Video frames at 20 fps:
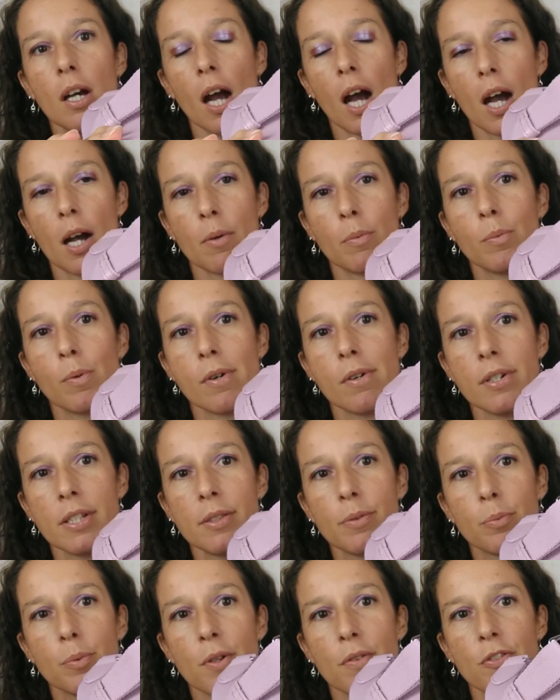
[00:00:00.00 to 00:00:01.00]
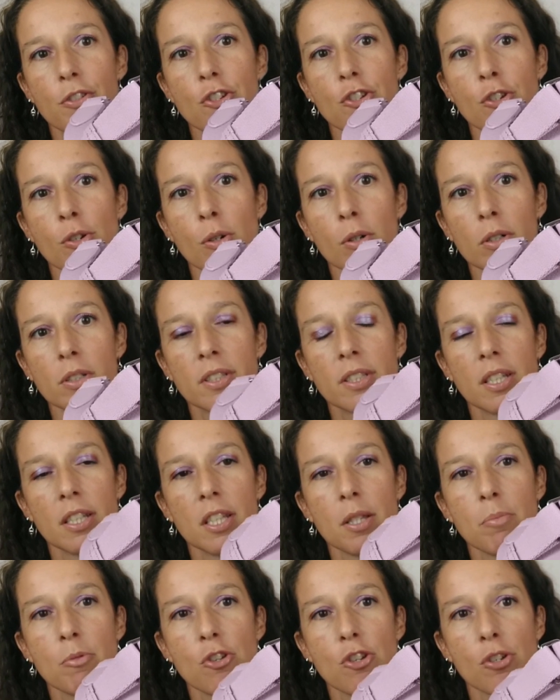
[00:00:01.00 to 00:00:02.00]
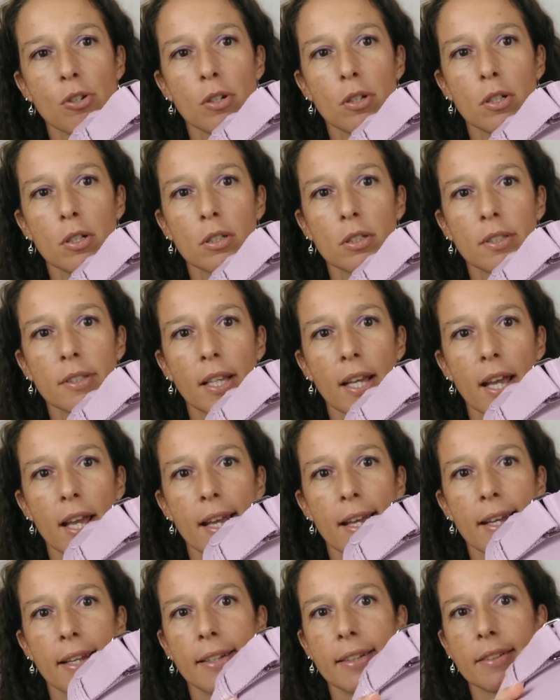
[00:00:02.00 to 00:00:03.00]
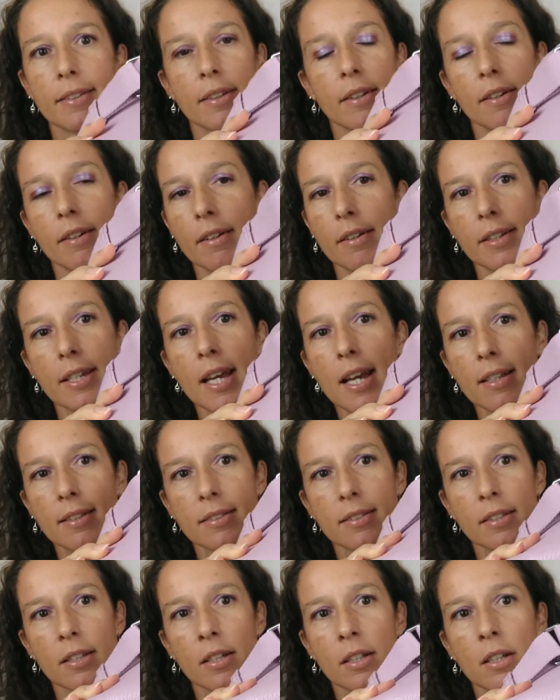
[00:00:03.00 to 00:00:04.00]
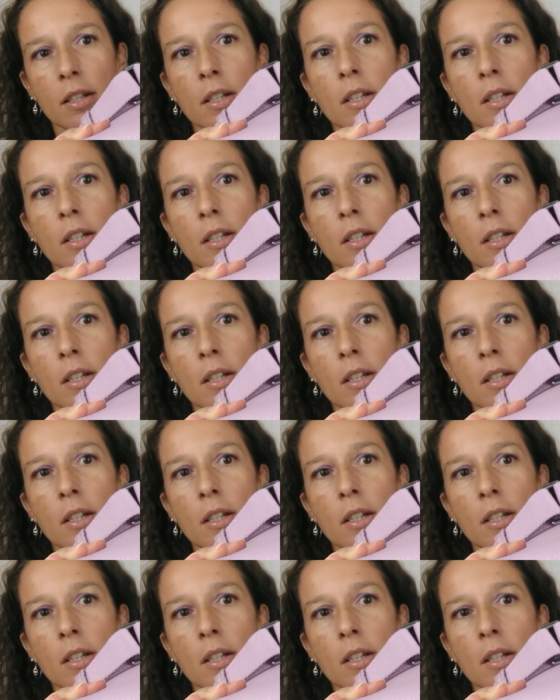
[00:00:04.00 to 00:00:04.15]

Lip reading: I wore it with short, denim short, and yes,